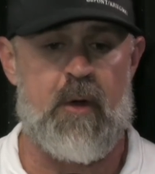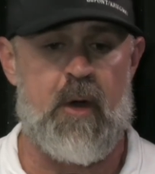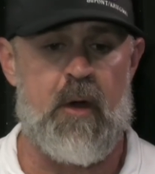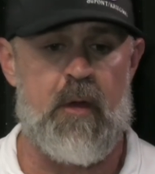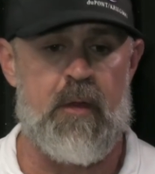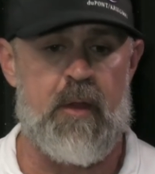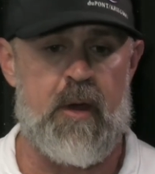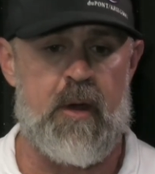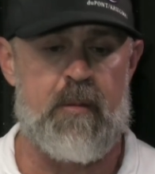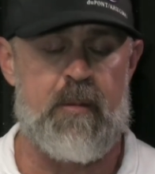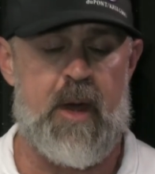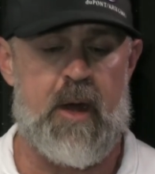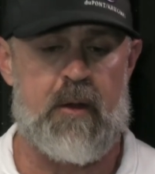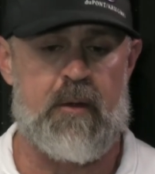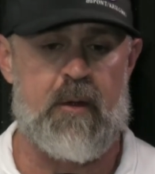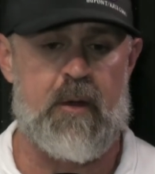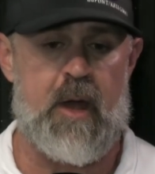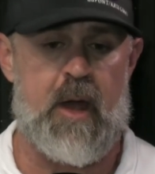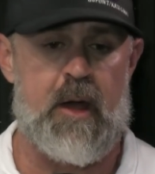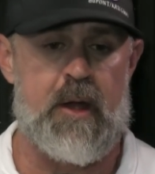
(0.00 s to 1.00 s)
on the
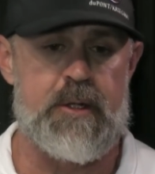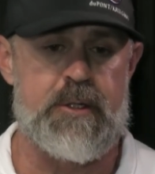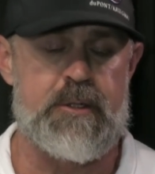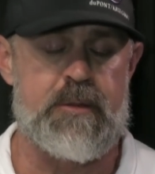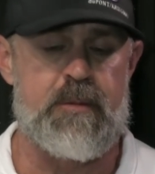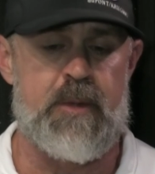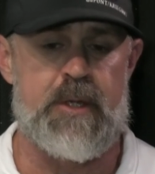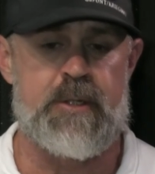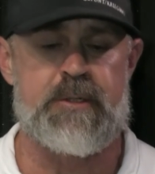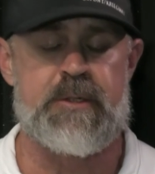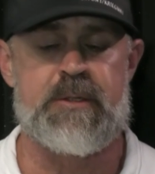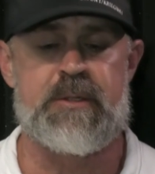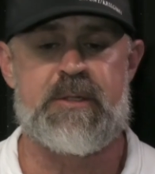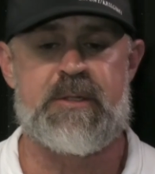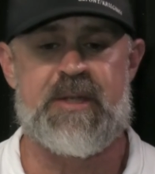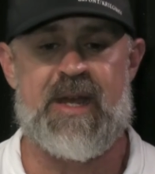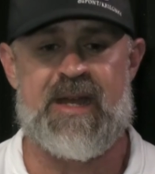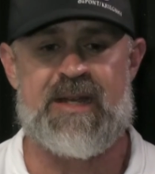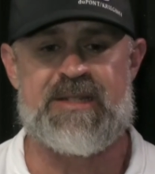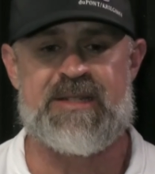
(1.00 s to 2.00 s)
medical college admissions
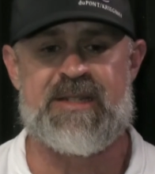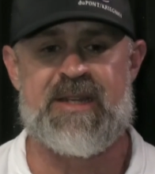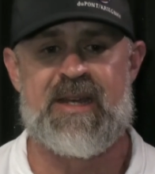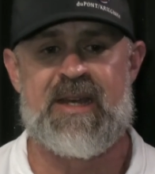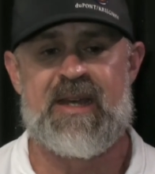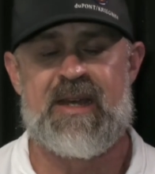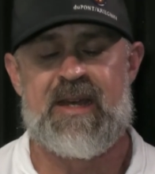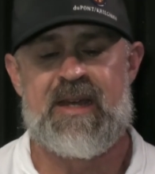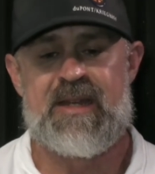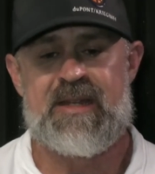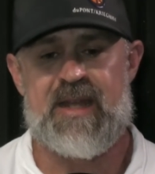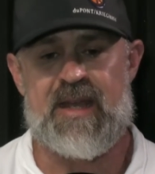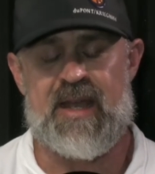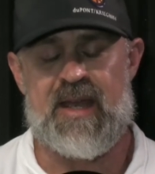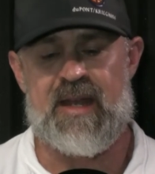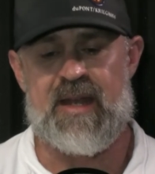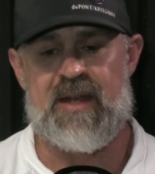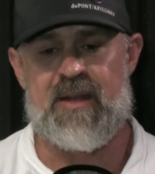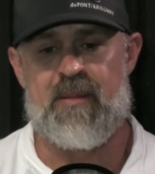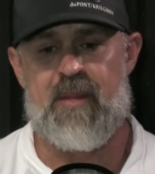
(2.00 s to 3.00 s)
test to
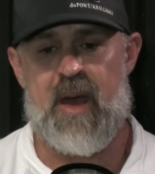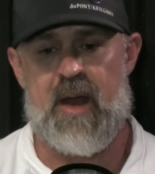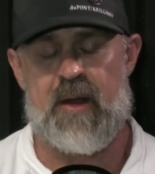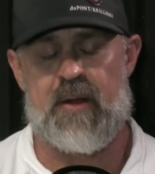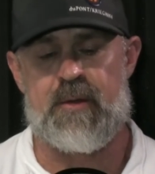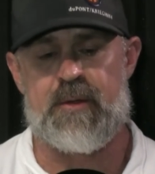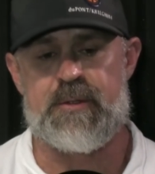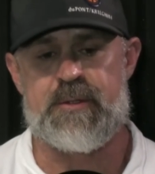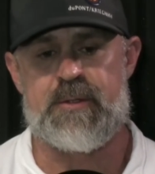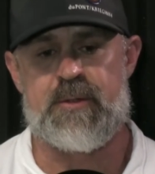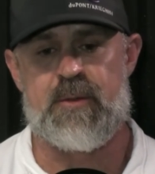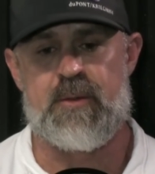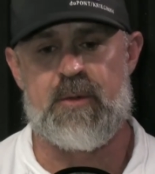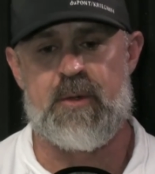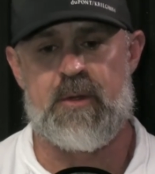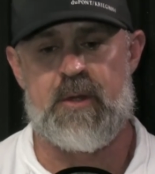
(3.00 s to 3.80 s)
get into medical school.